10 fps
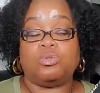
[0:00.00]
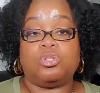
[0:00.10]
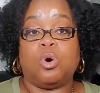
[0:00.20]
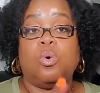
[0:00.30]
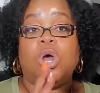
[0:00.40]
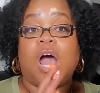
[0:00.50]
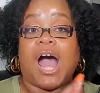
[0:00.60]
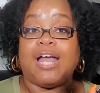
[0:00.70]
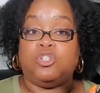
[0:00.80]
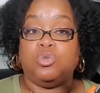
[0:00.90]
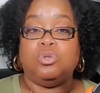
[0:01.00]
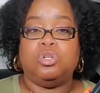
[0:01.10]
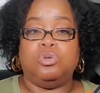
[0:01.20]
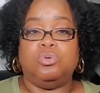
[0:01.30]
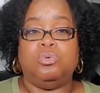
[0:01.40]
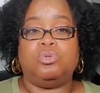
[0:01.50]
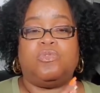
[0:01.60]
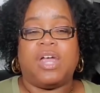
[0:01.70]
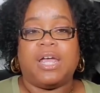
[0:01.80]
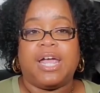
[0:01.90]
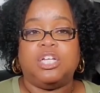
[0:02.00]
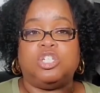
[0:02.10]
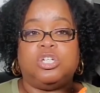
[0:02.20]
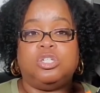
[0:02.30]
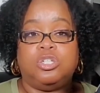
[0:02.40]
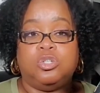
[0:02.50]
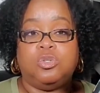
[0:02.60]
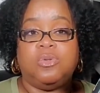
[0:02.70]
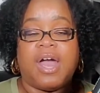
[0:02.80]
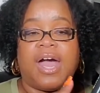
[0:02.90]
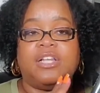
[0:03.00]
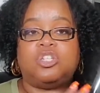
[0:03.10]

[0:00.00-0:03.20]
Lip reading: So I do use vacation to do that.